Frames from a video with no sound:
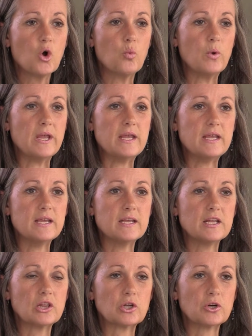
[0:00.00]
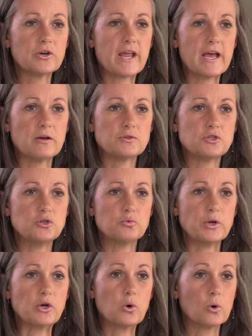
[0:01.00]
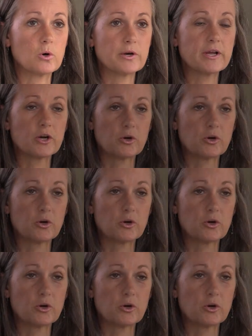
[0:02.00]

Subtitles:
We learn how to record a